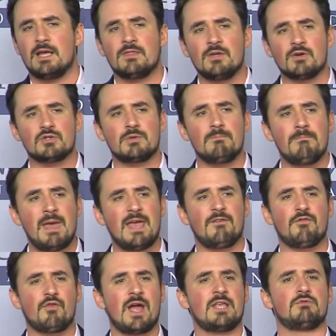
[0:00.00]
There's make
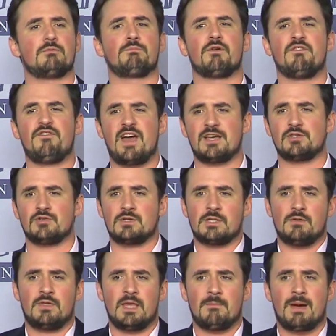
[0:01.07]
friends with professors that
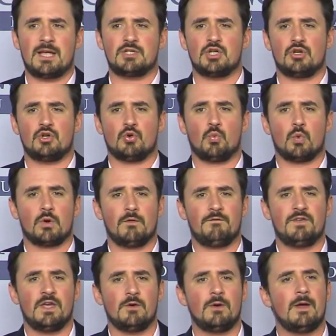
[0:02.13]
you think might share your
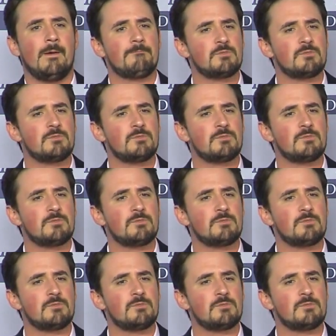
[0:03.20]
worldview.